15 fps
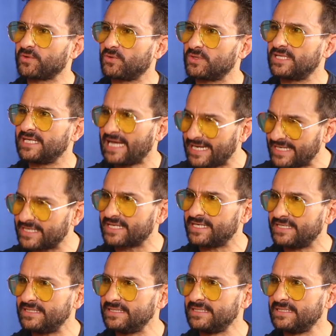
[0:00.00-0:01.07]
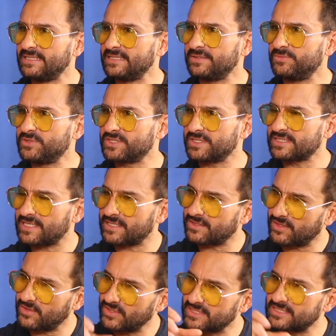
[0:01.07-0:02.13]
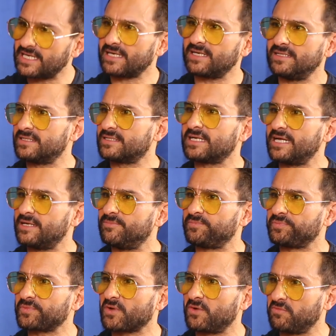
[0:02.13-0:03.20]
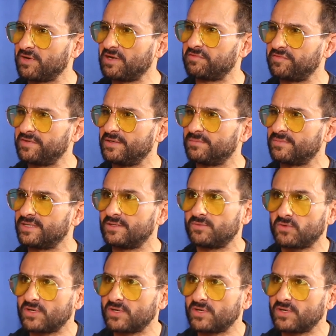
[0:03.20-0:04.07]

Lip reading: called The Anarchy, which is set around exactly the time of our film. And it